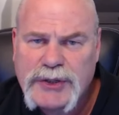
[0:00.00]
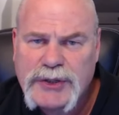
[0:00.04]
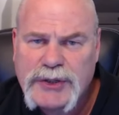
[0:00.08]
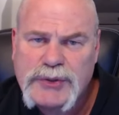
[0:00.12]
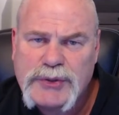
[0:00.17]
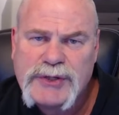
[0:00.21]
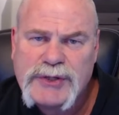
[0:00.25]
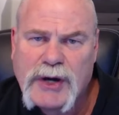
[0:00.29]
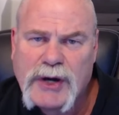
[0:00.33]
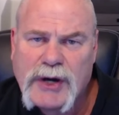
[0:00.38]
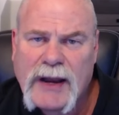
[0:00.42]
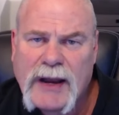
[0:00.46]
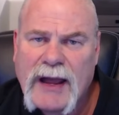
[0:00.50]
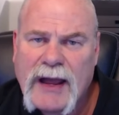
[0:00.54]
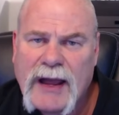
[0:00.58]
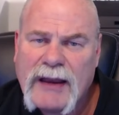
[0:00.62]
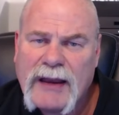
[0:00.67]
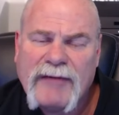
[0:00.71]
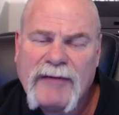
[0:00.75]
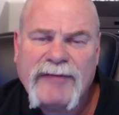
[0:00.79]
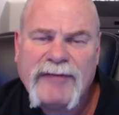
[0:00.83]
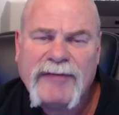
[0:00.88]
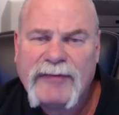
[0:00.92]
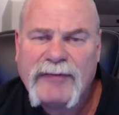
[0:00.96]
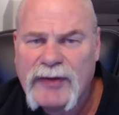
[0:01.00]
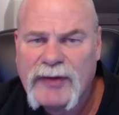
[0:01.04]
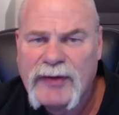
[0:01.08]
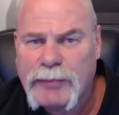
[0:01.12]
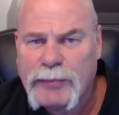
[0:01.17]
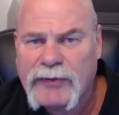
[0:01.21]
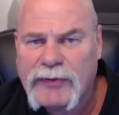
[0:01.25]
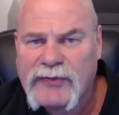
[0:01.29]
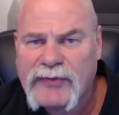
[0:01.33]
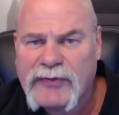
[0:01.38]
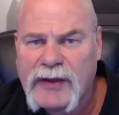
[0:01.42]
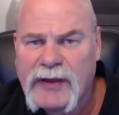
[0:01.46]
You start out at
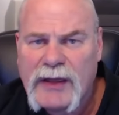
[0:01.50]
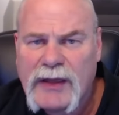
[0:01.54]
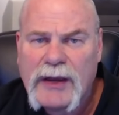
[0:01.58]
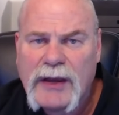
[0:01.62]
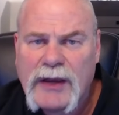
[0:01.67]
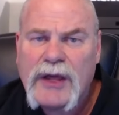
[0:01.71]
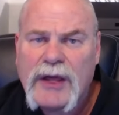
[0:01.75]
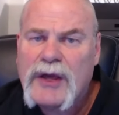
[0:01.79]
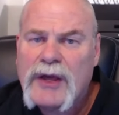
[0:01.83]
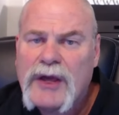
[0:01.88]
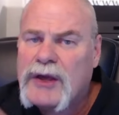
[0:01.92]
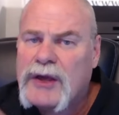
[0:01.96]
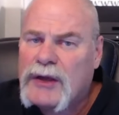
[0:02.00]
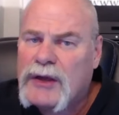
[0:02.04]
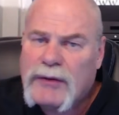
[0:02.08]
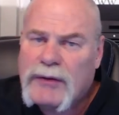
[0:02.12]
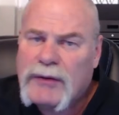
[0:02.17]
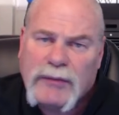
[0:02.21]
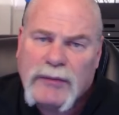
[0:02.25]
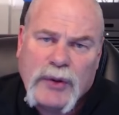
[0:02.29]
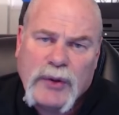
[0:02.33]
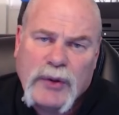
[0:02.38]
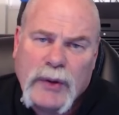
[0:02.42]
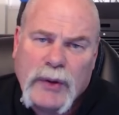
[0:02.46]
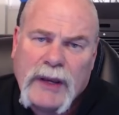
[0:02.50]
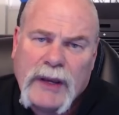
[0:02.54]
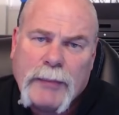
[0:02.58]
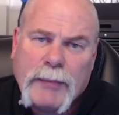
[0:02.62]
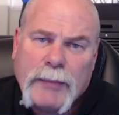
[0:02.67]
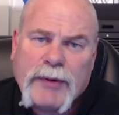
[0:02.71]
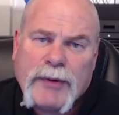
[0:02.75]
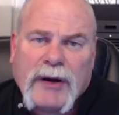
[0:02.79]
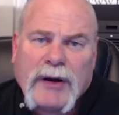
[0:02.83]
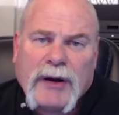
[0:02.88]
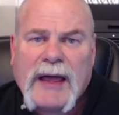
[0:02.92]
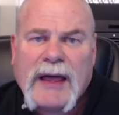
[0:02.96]
50%, you end
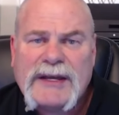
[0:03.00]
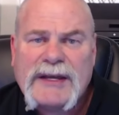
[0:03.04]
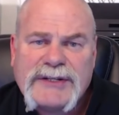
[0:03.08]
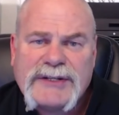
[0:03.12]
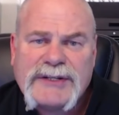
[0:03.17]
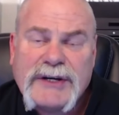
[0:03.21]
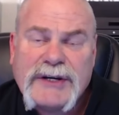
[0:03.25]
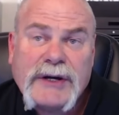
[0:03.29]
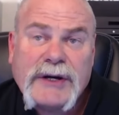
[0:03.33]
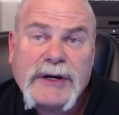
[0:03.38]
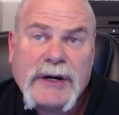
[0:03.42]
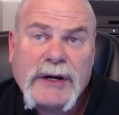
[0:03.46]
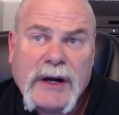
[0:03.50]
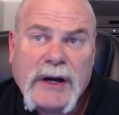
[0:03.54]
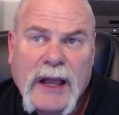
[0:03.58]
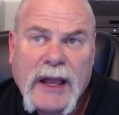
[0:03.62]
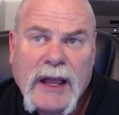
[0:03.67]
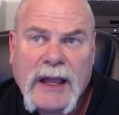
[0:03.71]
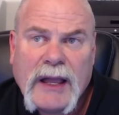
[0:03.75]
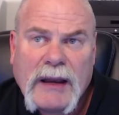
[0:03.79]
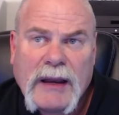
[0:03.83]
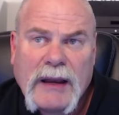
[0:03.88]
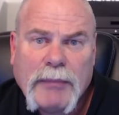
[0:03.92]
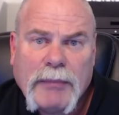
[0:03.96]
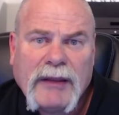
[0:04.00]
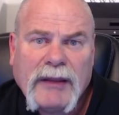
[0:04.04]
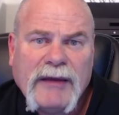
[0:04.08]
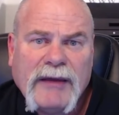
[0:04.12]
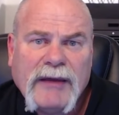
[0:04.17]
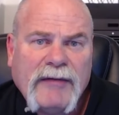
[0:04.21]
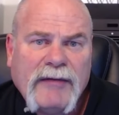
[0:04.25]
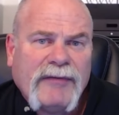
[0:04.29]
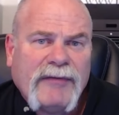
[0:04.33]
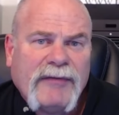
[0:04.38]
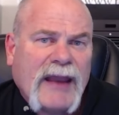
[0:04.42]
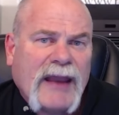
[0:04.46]
up your last year at, I
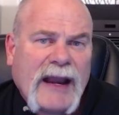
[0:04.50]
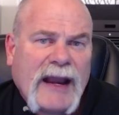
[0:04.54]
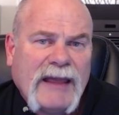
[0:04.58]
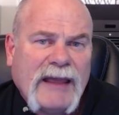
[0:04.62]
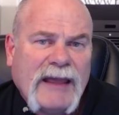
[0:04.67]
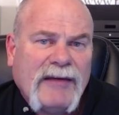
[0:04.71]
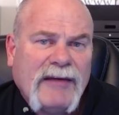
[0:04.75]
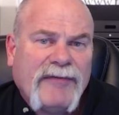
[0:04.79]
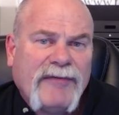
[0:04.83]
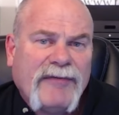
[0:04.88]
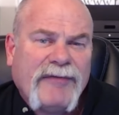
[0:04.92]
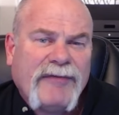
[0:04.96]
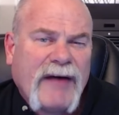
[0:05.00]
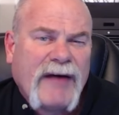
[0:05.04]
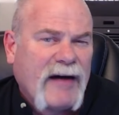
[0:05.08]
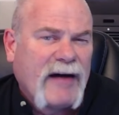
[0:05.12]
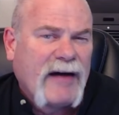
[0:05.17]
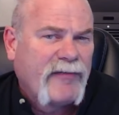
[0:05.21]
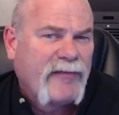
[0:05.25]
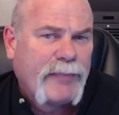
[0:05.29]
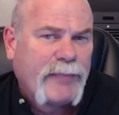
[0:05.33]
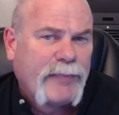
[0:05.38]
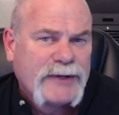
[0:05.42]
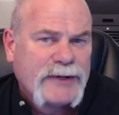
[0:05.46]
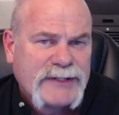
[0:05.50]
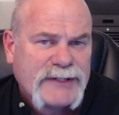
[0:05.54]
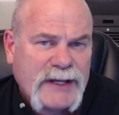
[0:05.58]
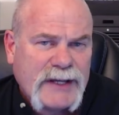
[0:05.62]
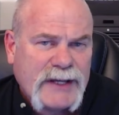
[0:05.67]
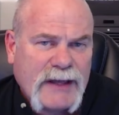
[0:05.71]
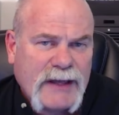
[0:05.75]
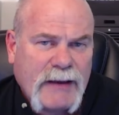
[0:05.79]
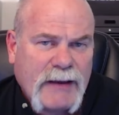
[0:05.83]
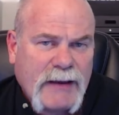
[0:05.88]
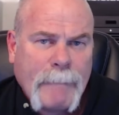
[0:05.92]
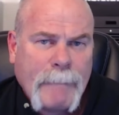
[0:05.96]
believe,
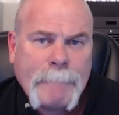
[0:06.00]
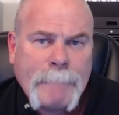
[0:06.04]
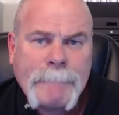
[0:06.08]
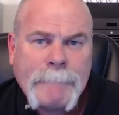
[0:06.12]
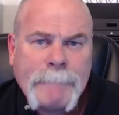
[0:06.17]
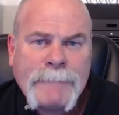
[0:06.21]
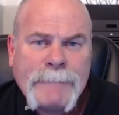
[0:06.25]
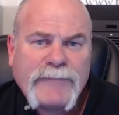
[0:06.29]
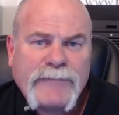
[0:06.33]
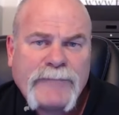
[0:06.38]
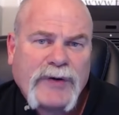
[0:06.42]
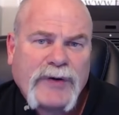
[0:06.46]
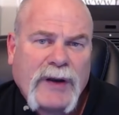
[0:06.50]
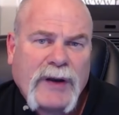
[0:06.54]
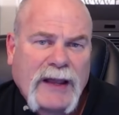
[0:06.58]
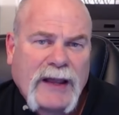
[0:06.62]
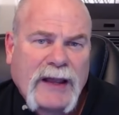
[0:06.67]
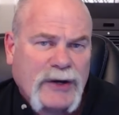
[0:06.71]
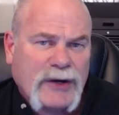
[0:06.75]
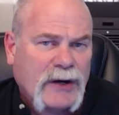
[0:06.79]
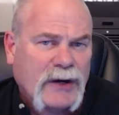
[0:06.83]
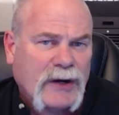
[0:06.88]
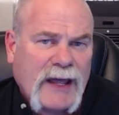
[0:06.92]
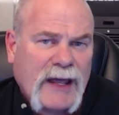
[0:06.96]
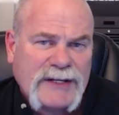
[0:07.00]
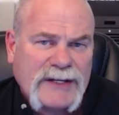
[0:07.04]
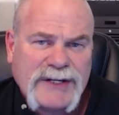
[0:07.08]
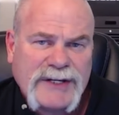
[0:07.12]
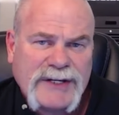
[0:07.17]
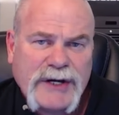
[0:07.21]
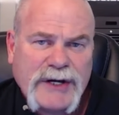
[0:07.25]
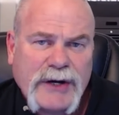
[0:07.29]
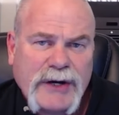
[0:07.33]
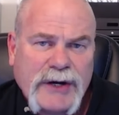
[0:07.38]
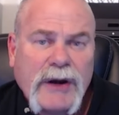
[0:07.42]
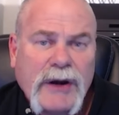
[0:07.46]
95% for like your last
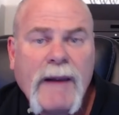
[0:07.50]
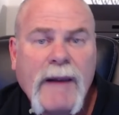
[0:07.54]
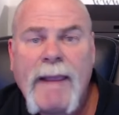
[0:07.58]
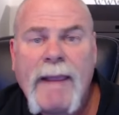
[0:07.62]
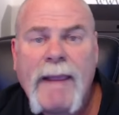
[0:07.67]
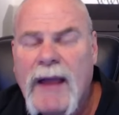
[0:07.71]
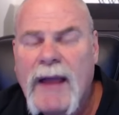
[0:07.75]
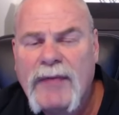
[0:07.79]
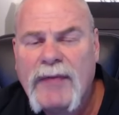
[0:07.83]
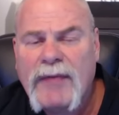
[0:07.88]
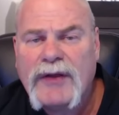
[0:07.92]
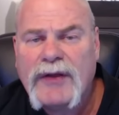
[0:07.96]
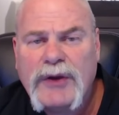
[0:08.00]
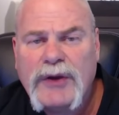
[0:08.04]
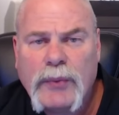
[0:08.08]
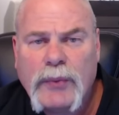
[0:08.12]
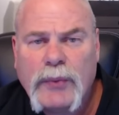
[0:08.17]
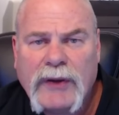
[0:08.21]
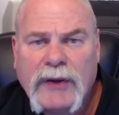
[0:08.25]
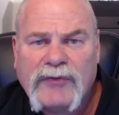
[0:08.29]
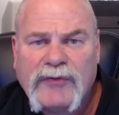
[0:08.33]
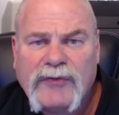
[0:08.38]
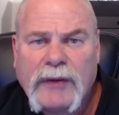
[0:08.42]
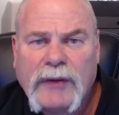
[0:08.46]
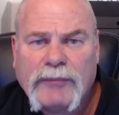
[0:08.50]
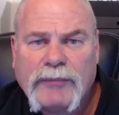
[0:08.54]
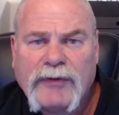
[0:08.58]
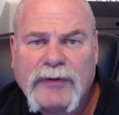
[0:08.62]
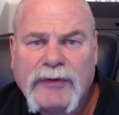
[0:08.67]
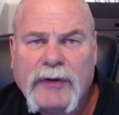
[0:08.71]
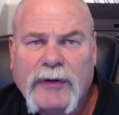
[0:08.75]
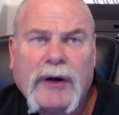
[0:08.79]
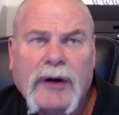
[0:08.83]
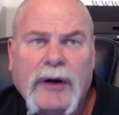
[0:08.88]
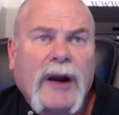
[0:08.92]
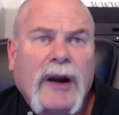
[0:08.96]
year, and then you raise up
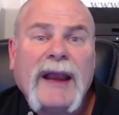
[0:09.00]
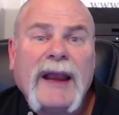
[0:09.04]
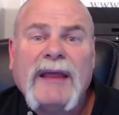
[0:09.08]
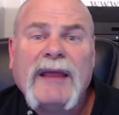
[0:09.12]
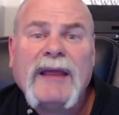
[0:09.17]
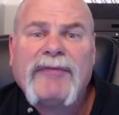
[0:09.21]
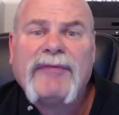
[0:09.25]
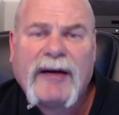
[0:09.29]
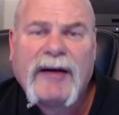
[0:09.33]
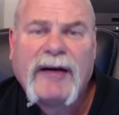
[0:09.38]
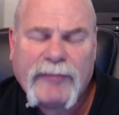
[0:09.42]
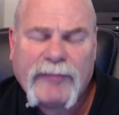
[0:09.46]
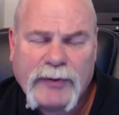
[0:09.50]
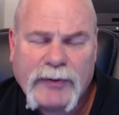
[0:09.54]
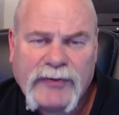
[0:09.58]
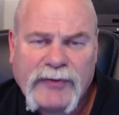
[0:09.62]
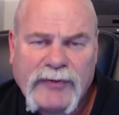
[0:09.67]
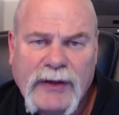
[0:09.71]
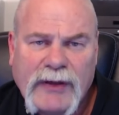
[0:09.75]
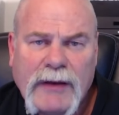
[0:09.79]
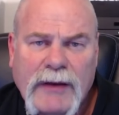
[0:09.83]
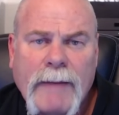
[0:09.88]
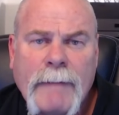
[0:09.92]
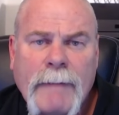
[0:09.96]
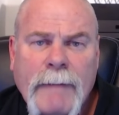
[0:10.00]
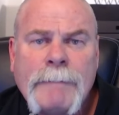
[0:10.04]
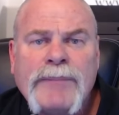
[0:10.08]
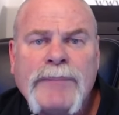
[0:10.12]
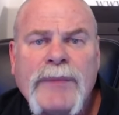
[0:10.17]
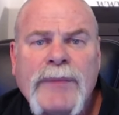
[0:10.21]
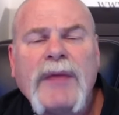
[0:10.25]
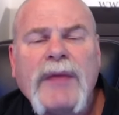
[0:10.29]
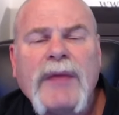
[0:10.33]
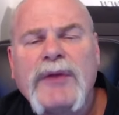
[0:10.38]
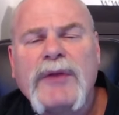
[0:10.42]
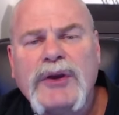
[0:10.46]
to, or 85%,
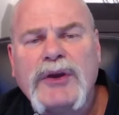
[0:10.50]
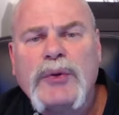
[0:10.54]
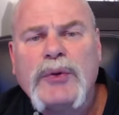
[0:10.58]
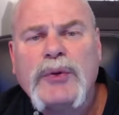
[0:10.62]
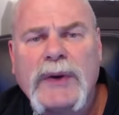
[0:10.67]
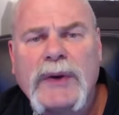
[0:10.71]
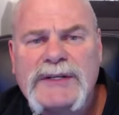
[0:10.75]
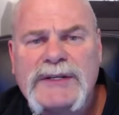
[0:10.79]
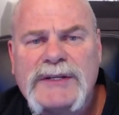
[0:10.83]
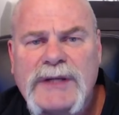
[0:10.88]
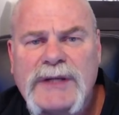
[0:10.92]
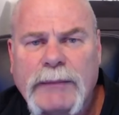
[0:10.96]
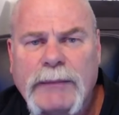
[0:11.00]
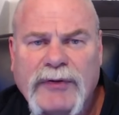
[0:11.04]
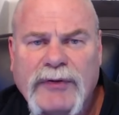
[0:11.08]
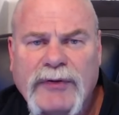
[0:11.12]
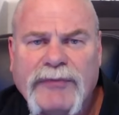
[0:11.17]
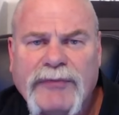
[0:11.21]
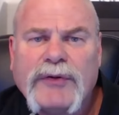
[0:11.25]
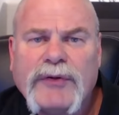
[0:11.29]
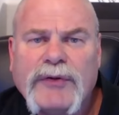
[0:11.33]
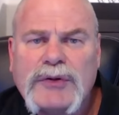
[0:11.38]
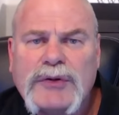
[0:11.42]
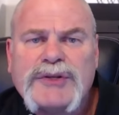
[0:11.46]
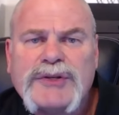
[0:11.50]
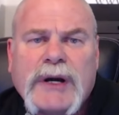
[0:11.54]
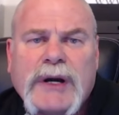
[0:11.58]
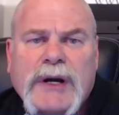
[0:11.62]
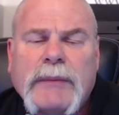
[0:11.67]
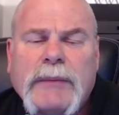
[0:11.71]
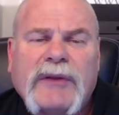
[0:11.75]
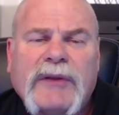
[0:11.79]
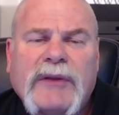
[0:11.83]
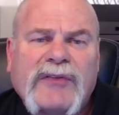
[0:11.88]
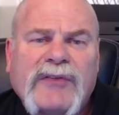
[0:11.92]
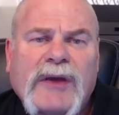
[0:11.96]
and then you raise up to full
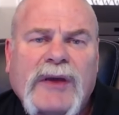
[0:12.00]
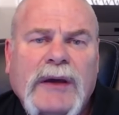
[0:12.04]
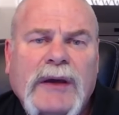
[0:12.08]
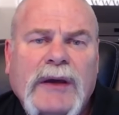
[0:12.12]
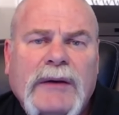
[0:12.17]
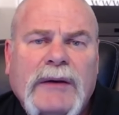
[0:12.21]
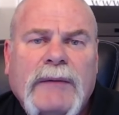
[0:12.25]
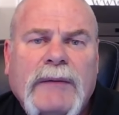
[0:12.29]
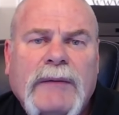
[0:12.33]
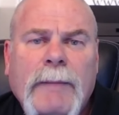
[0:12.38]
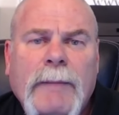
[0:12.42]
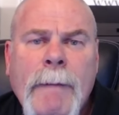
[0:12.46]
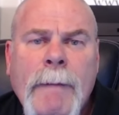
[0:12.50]
journeyman scale